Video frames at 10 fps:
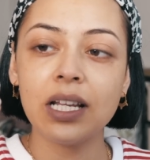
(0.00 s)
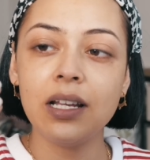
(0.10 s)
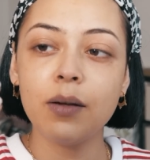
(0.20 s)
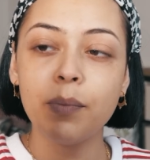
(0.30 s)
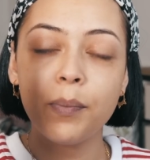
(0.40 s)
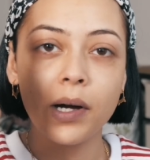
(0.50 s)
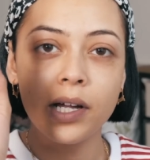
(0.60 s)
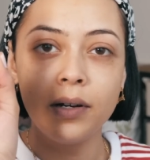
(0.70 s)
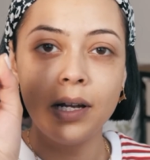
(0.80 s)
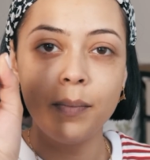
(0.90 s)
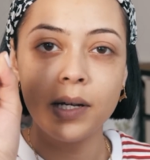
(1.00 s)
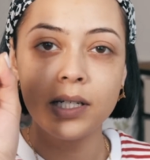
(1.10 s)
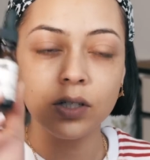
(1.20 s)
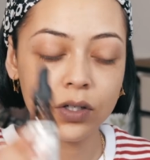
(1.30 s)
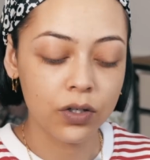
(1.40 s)
Lip
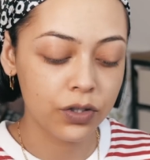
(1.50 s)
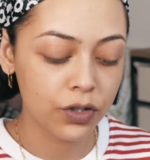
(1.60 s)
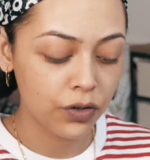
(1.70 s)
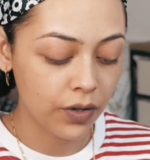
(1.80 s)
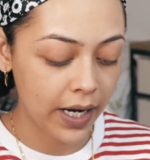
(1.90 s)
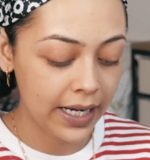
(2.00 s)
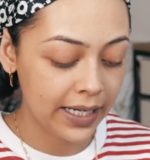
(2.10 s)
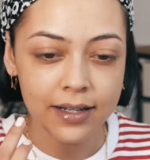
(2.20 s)
Biolipid Concentrate.